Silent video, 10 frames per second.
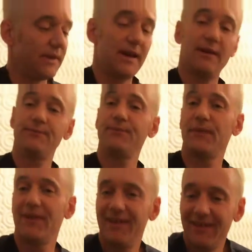Yeah,
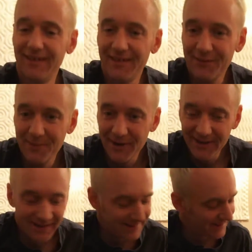that's about
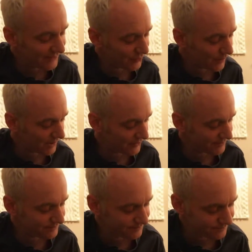it. Thanks for watching.